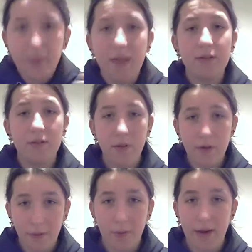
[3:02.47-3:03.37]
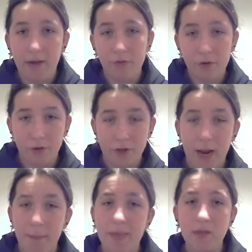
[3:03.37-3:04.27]
But that's another rant for another
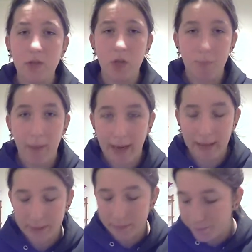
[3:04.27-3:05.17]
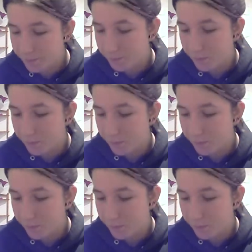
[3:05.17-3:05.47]
time. This is on Palin.